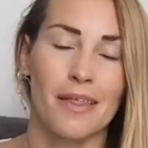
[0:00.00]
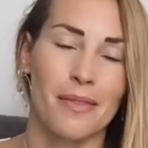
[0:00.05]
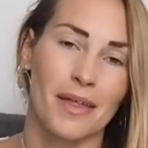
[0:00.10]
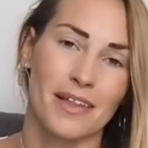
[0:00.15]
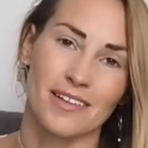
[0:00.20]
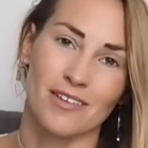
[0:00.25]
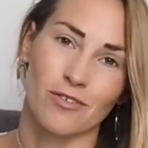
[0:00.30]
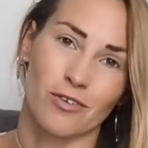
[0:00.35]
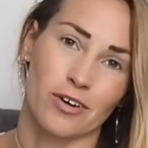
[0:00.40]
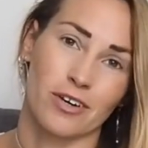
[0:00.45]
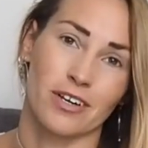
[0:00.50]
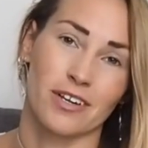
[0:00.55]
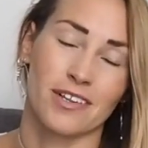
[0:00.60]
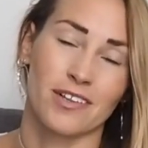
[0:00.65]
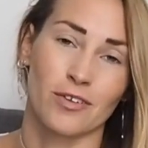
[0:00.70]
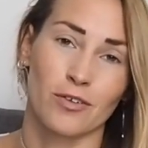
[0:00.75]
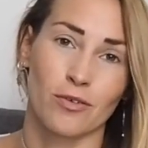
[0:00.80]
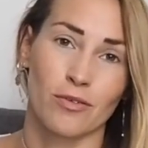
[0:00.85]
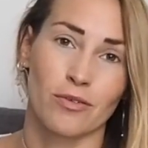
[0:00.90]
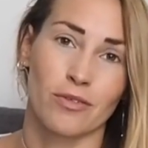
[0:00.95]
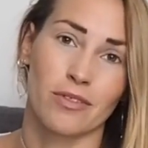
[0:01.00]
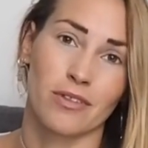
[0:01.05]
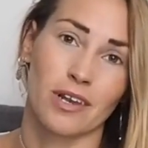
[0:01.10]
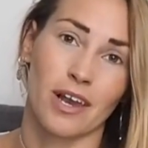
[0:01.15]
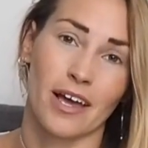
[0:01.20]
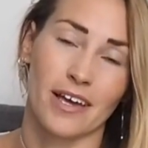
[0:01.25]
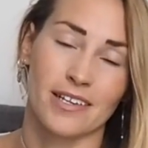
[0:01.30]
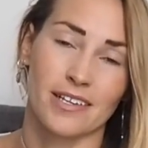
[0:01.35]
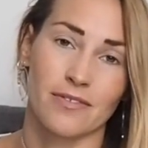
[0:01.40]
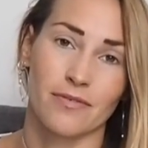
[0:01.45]
then that's not going to suit the
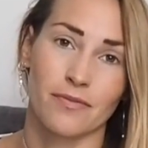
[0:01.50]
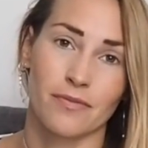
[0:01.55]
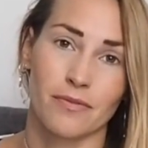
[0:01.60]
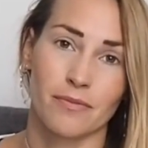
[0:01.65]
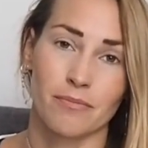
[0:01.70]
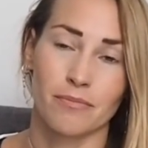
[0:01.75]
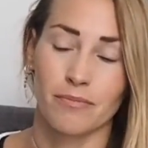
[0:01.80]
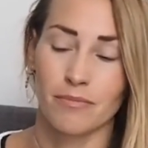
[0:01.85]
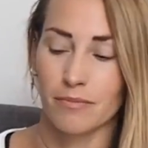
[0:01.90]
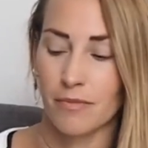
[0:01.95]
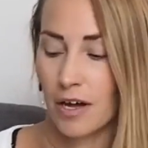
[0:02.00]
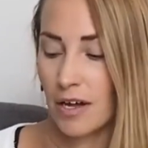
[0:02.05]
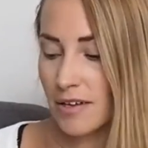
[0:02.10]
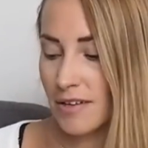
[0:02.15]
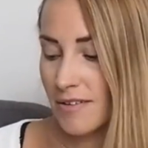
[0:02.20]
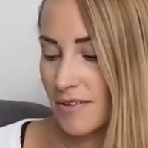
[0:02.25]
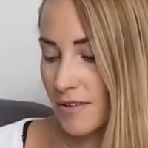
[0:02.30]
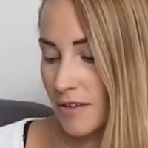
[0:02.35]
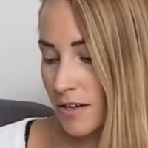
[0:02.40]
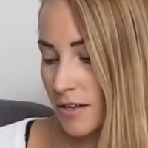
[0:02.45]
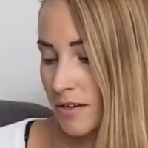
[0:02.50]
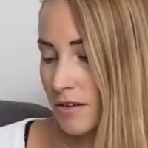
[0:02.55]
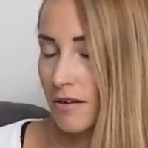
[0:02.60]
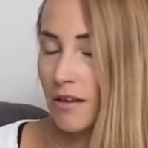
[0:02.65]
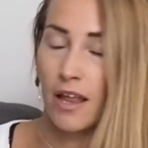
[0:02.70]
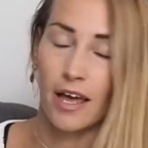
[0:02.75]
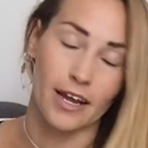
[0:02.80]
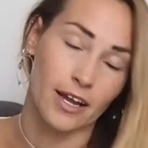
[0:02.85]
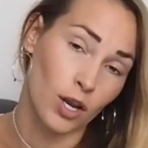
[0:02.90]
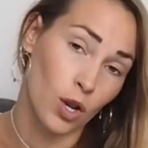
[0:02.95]
likes of us that
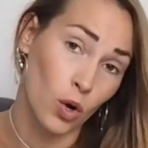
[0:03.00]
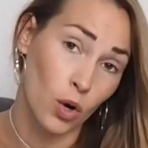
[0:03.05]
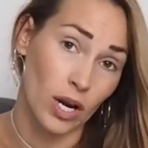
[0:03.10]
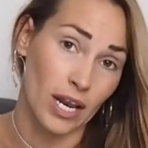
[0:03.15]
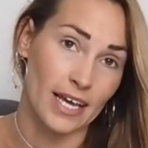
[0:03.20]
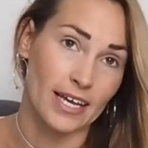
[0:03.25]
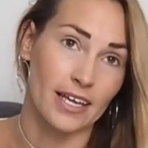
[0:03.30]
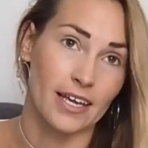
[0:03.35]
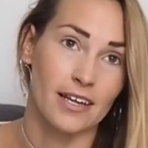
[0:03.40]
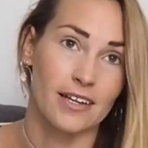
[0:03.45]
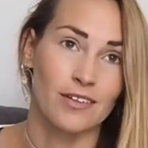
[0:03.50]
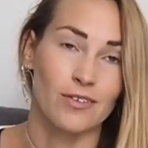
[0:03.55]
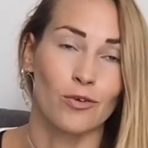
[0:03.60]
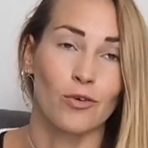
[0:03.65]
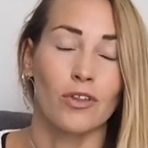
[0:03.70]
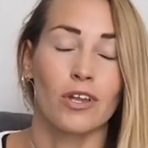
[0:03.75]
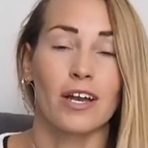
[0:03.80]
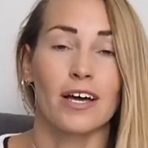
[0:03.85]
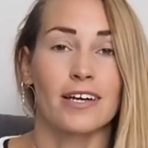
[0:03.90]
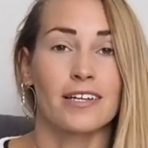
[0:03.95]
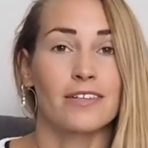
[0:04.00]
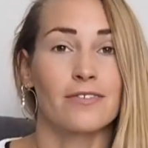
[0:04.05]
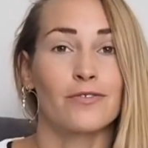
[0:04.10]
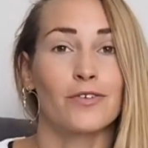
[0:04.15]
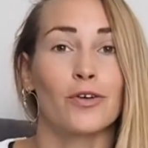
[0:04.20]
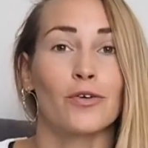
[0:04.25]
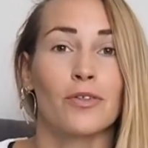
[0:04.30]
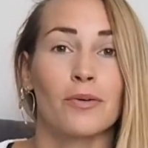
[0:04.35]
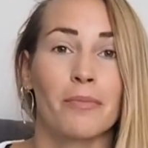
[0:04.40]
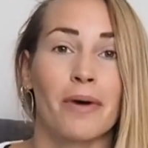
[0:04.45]
like long leggings, or the likes of
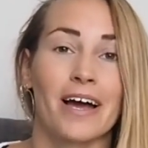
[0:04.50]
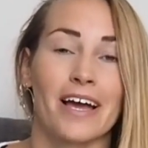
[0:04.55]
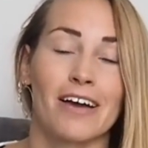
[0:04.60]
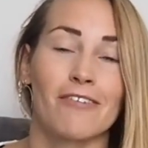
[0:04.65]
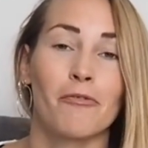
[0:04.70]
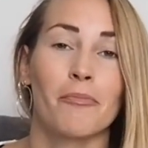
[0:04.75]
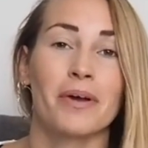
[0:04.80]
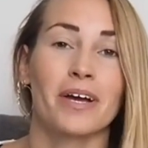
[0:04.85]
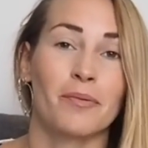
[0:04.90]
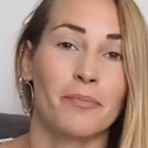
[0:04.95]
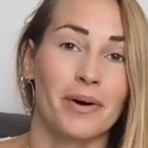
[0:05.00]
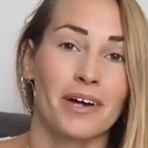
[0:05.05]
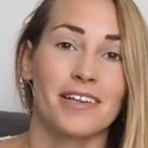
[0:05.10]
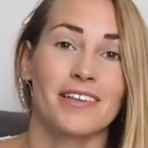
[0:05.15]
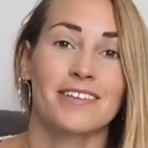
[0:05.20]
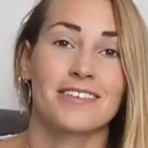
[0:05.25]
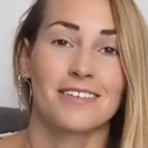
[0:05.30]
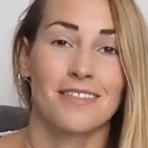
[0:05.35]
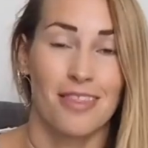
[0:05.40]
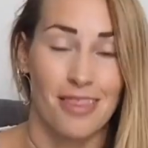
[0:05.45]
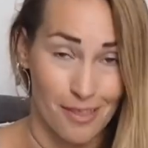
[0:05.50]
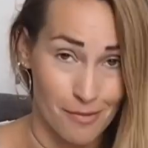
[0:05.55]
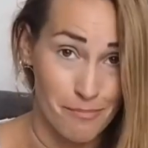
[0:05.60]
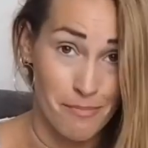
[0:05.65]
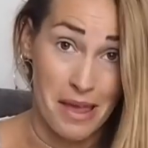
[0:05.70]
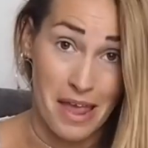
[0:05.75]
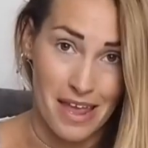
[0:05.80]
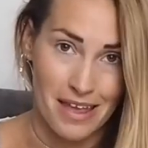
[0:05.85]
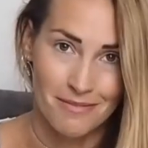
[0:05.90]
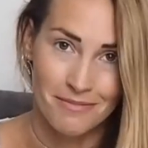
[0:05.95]
you that might have a bigger bust than
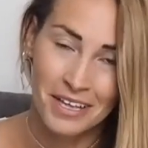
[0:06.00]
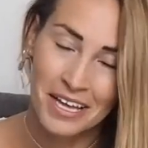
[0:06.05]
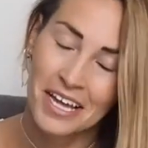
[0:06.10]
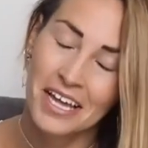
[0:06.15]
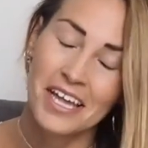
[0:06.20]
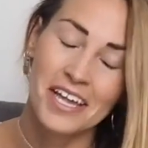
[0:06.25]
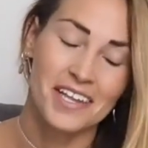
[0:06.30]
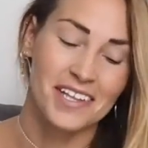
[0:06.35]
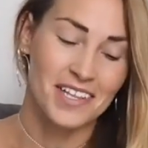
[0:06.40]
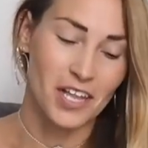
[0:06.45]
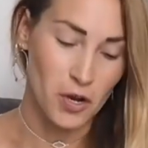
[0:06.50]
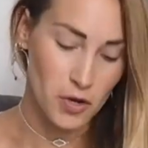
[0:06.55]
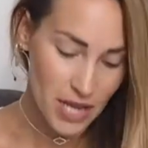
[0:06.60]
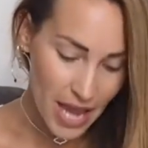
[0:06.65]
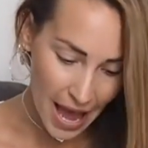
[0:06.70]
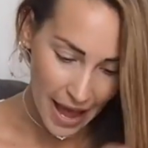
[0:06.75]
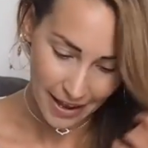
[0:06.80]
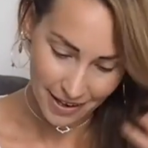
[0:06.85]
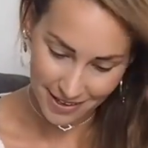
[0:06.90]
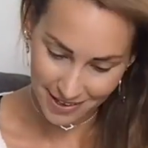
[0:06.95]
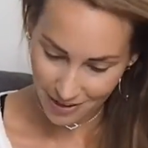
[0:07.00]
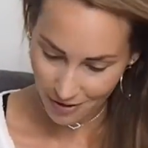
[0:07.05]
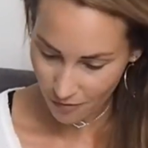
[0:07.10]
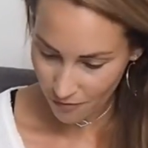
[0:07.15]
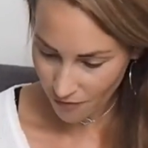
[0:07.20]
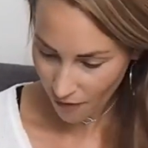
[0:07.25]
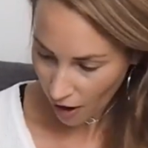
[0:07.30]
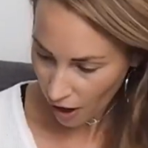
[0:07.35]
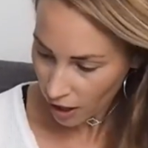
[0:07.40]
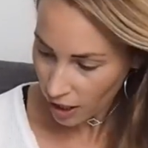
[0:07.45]
me. So yes,
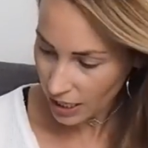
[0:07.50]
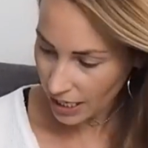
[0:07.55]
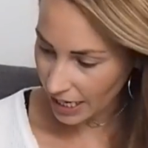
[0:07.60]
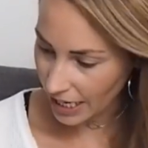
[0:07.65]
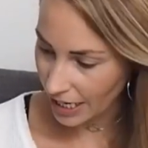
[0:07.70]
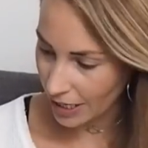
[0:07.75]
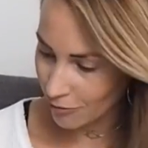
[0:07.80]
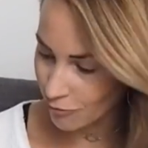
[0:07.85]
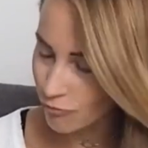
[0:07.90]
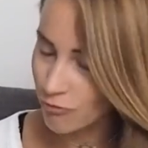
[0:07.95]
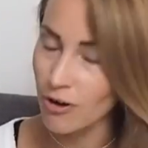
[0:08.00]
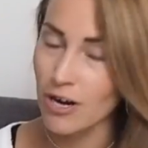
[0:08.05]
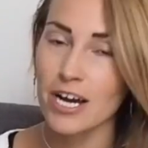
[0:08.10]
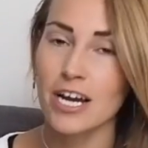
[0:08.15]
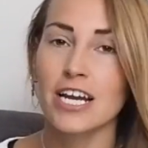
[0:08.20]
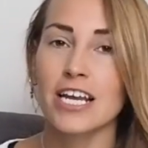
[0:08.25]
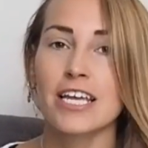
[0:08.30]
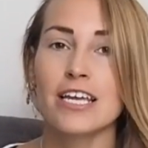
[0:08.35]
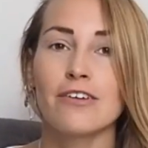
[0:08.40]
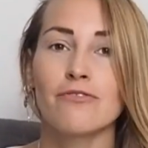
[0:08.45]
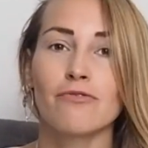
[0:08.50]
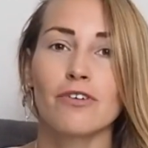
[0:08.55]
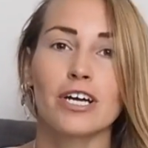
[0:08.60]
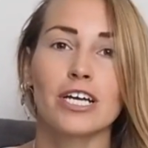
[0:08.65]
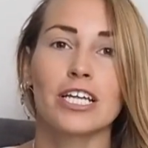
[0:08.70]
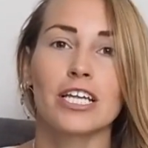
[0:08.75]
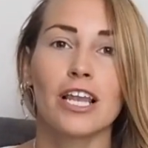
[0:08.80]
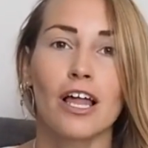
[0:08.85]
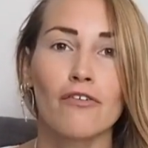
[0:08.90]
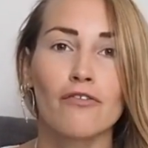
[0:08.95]
Varley, really,
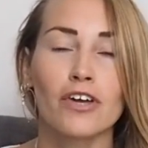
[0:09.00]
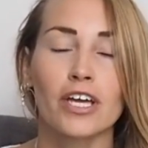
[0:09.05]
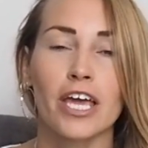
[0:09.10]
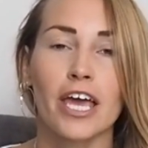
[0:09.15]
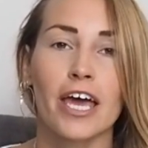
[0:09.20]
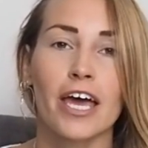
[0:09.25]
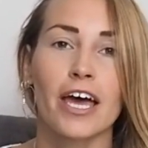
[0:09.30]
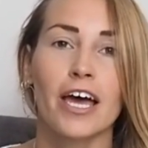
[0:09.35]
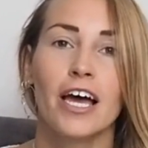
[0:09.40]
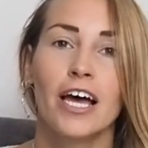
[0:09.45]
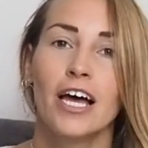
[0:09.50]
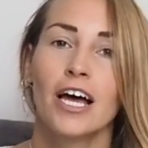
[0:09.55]
really loving it.